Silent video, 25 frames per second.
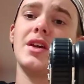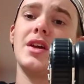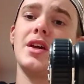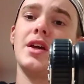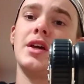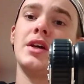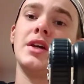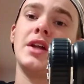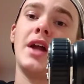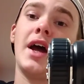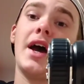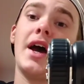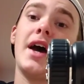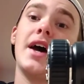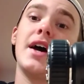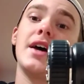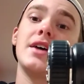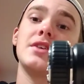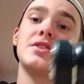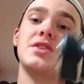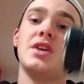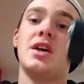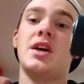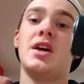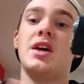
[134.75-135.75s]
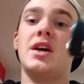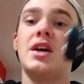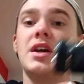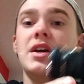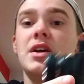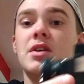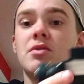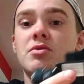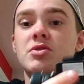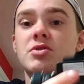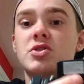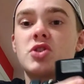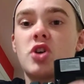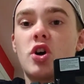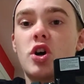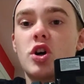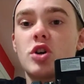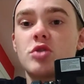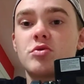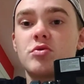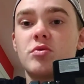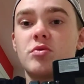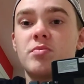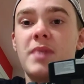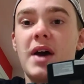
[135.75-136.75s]
it has a
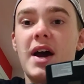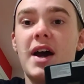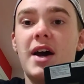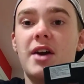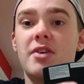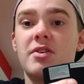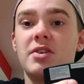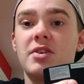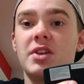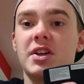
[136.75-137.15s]
rechargeable battery,